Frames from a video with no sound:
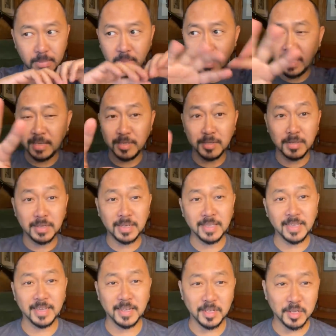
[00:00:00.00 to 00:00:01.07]
it's looking
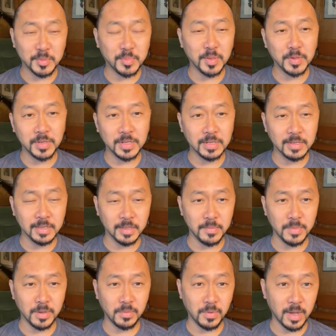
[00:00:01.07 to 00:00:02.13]
like an explosion in the
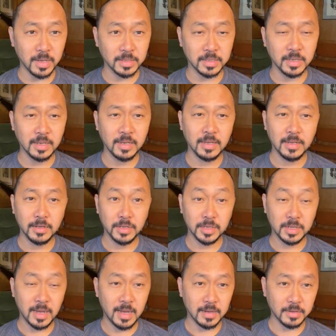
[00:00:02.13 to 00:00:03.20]
Midwest.
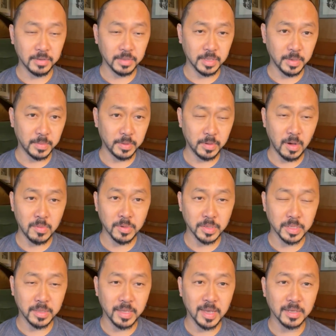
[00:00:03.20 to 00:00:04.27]
Chicago's up to
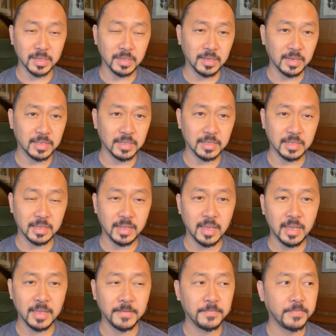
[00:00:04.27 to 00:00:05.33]
almost 1,000 cases a
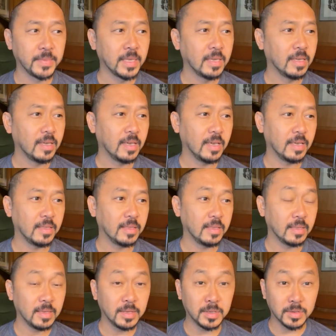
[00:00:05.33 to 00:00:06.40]
day. And
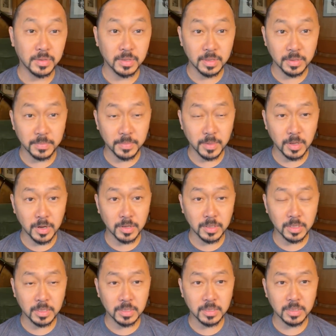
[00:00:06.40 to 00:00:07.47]
these are the largest